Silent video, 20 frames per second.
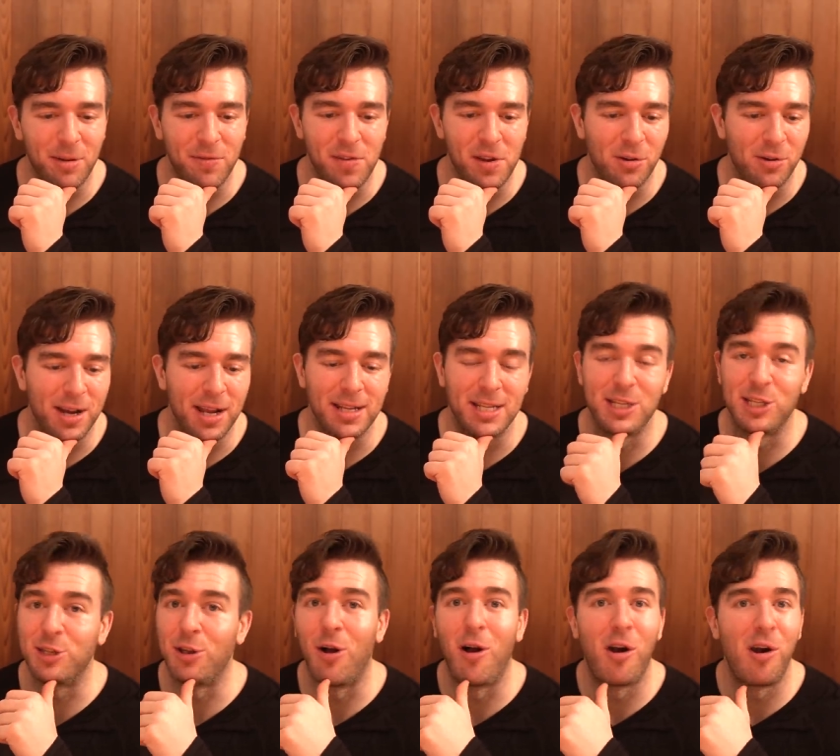If you're a
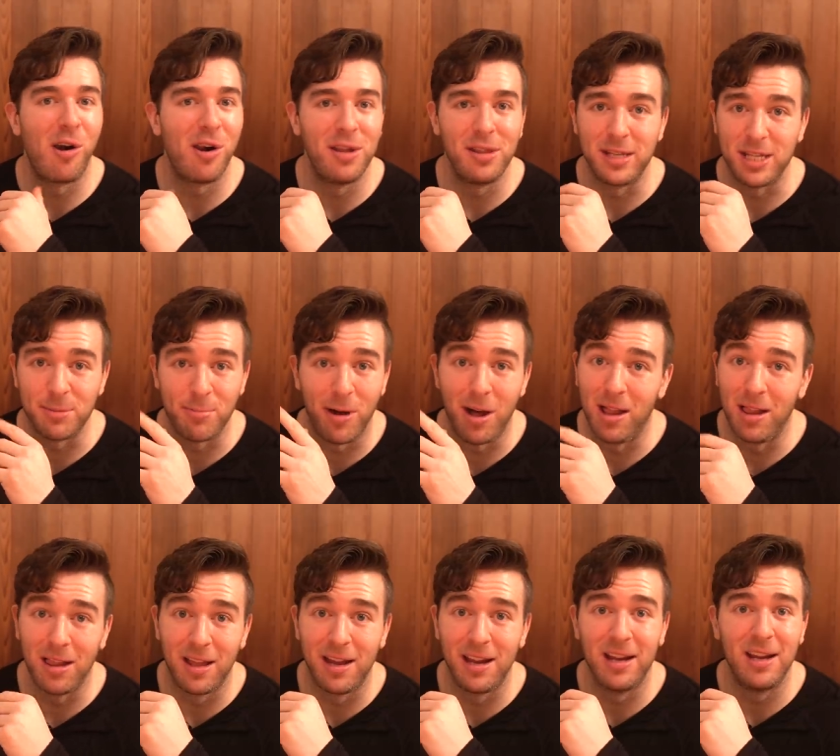star in the
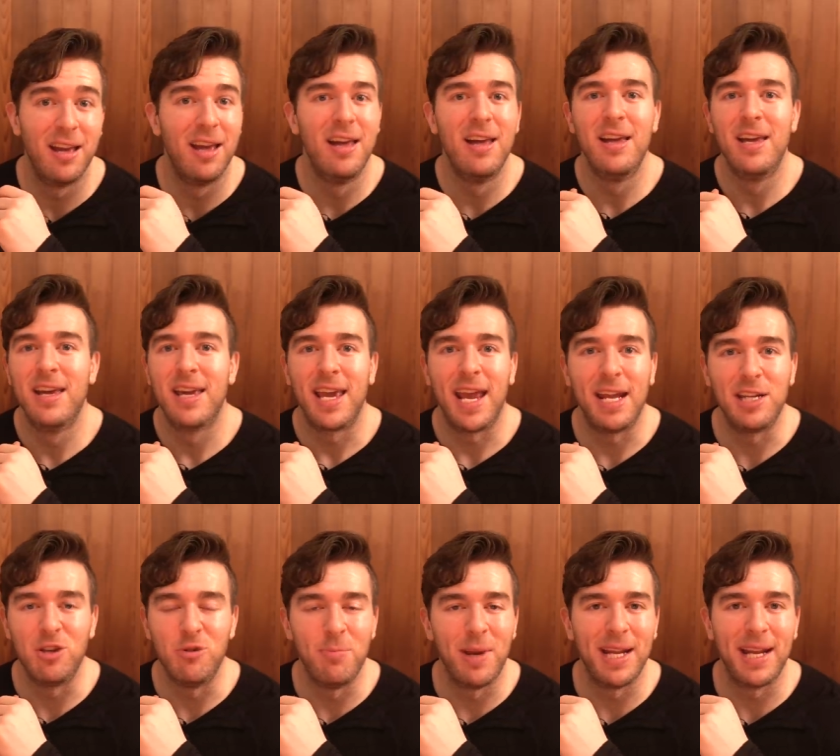spotlight
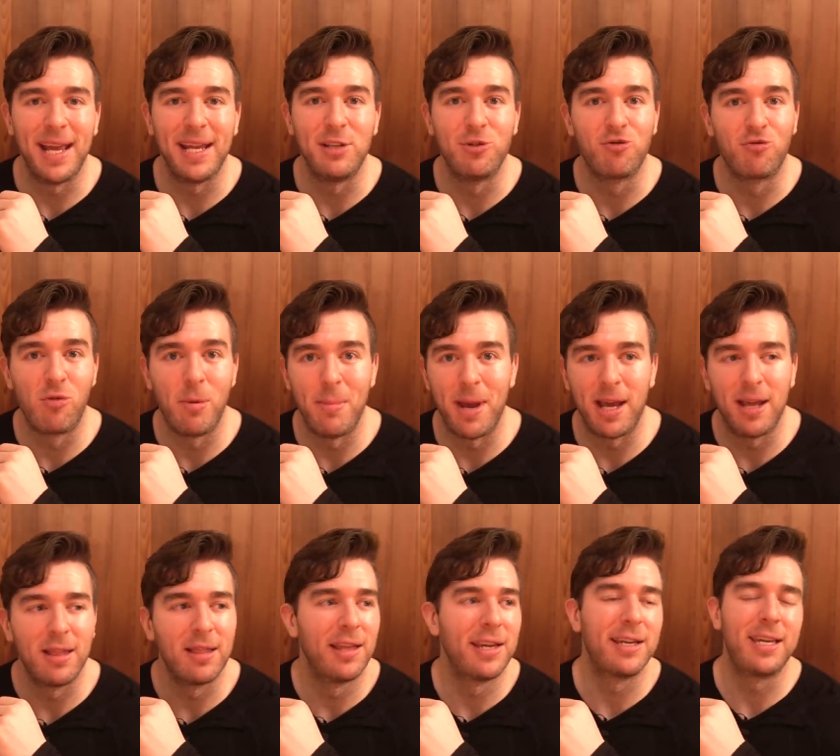and you made a
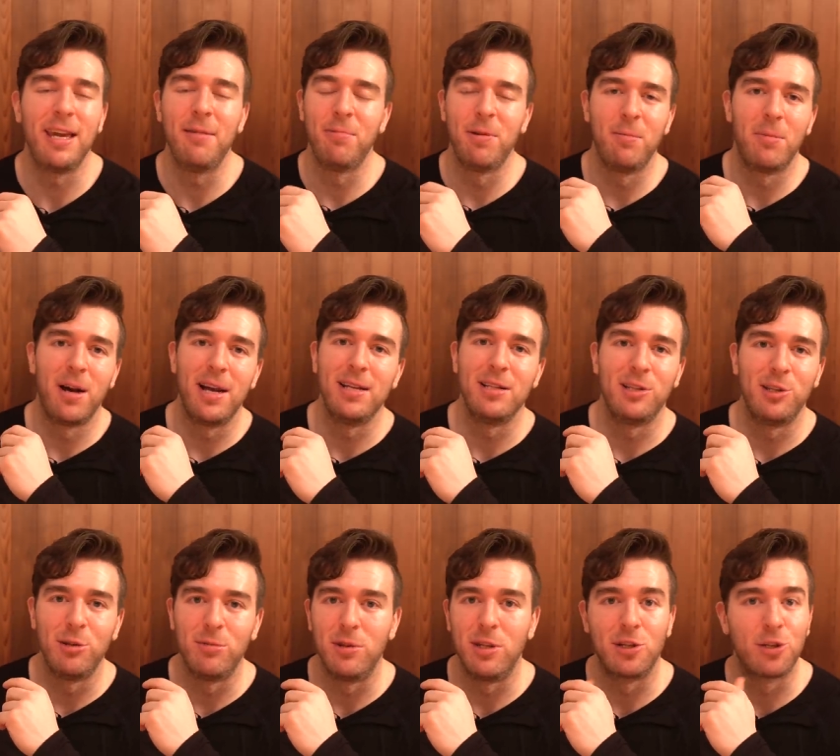dramatic, like keep in mind
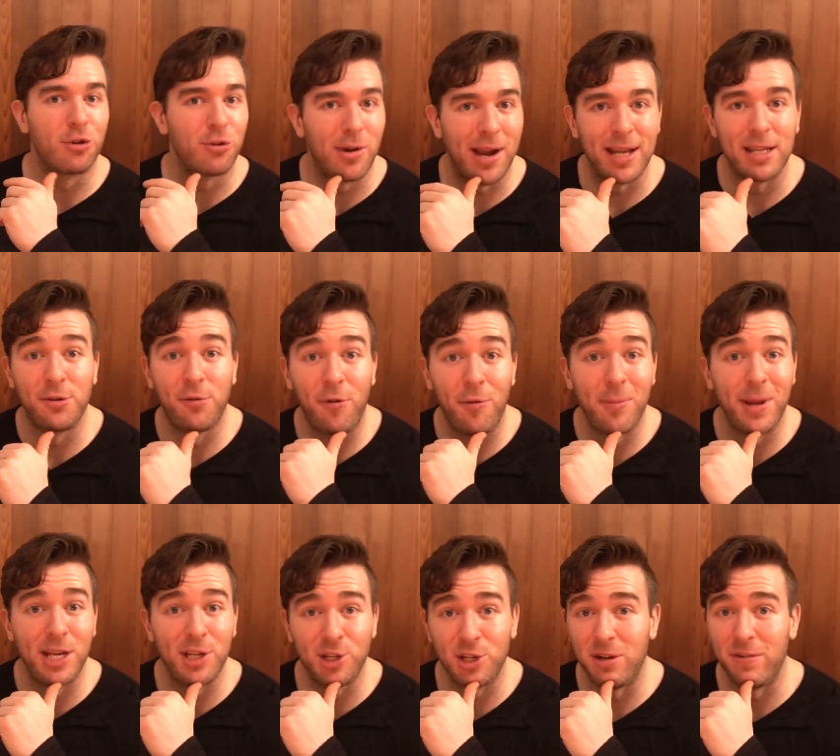too, the
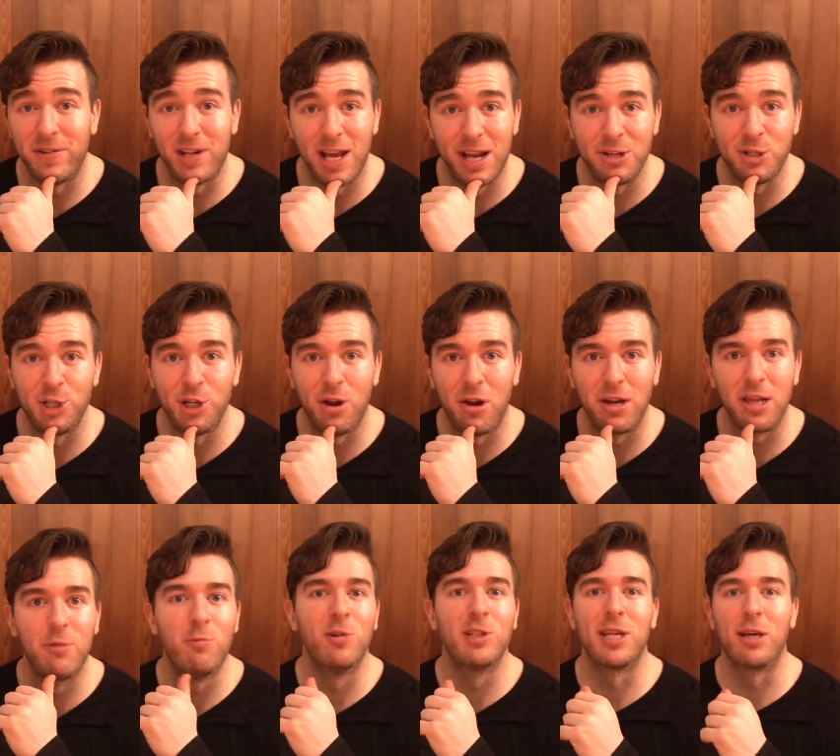transformation of
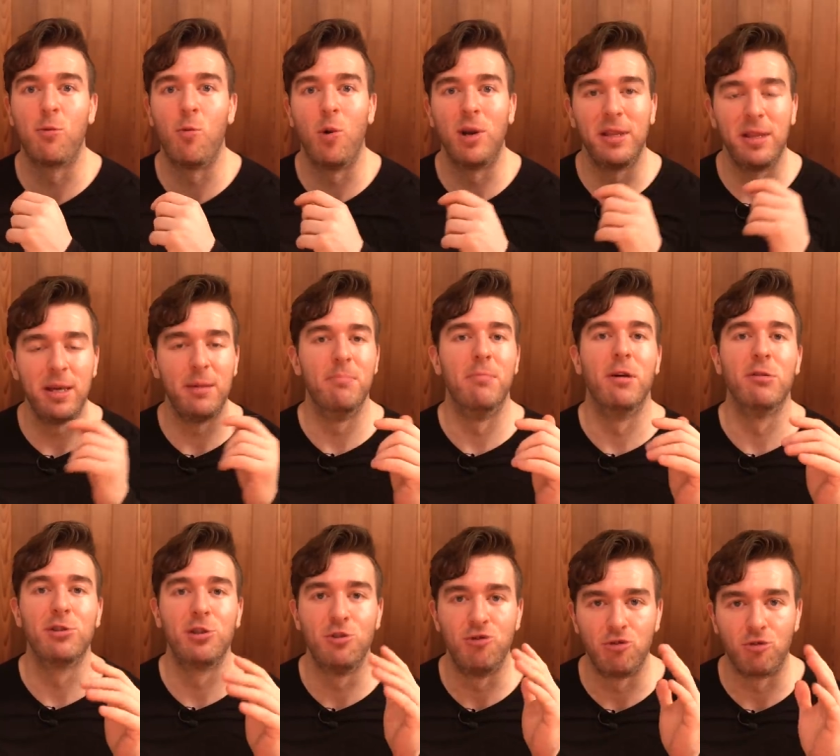Nanjiani was like one of the
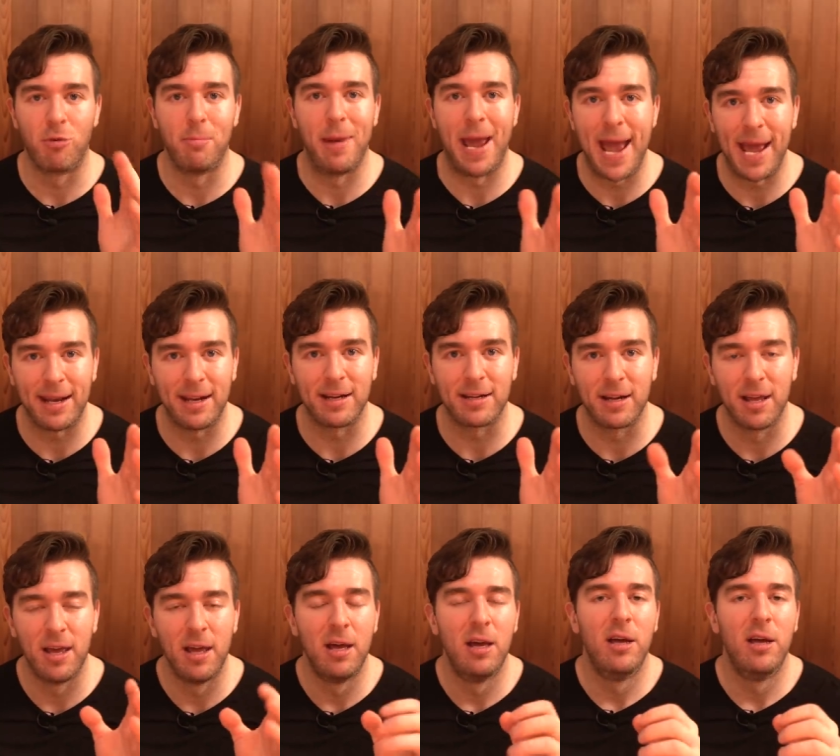most dramatic